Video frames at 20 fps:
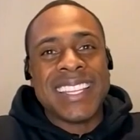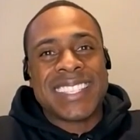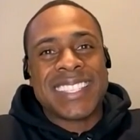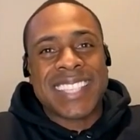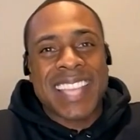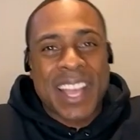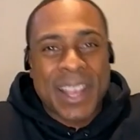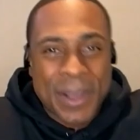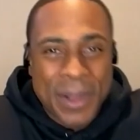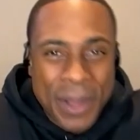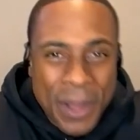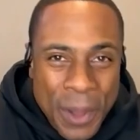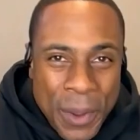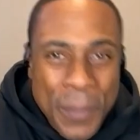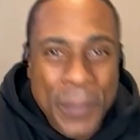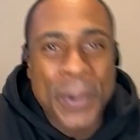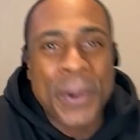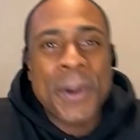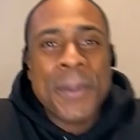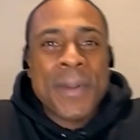cleats out,
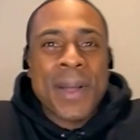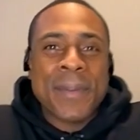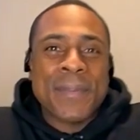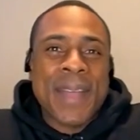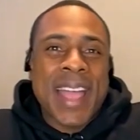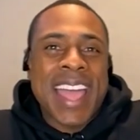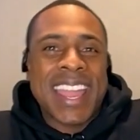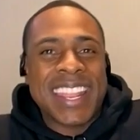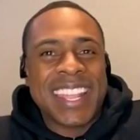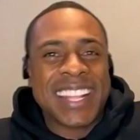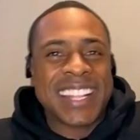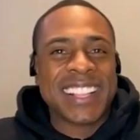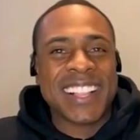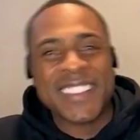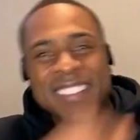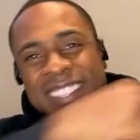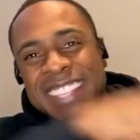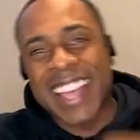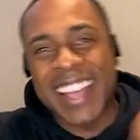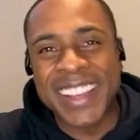pull my
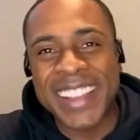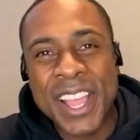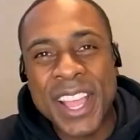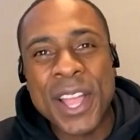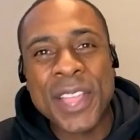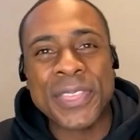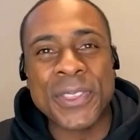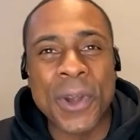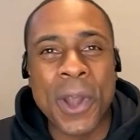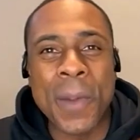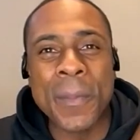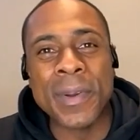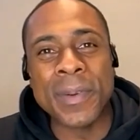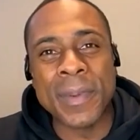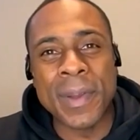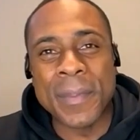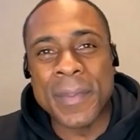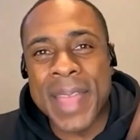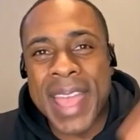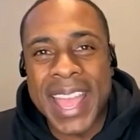gloves out, throw them
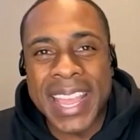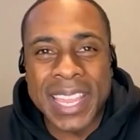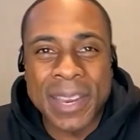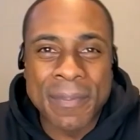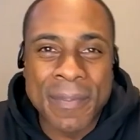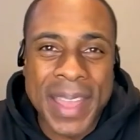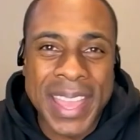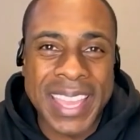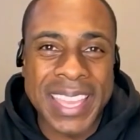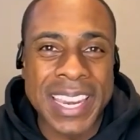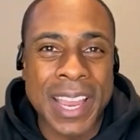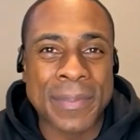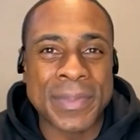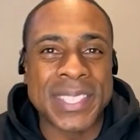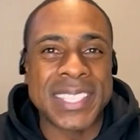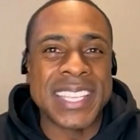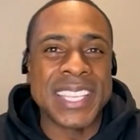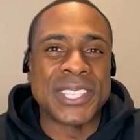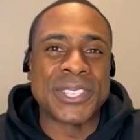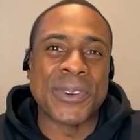in my bag, and make it
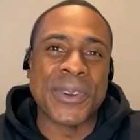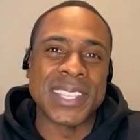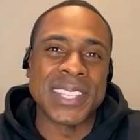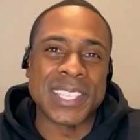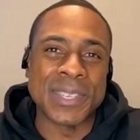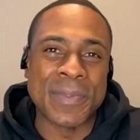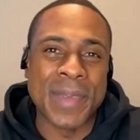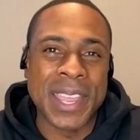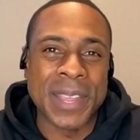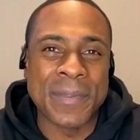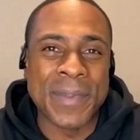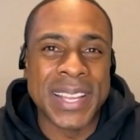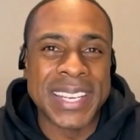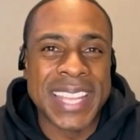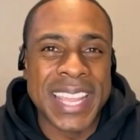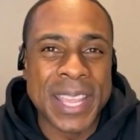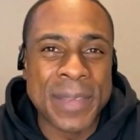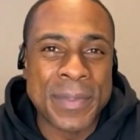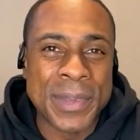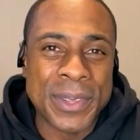up to Detroit to make my
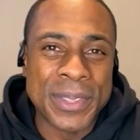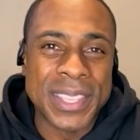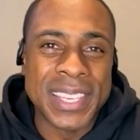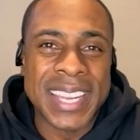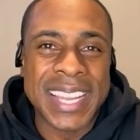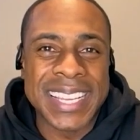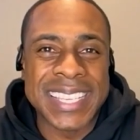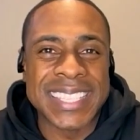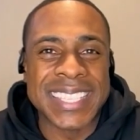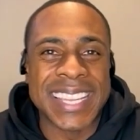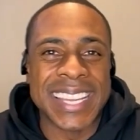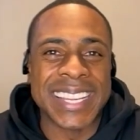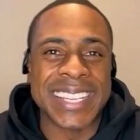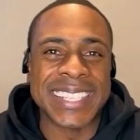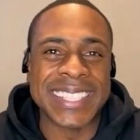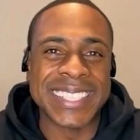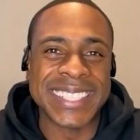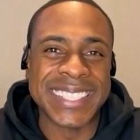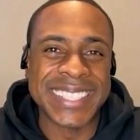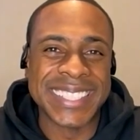debut the next day.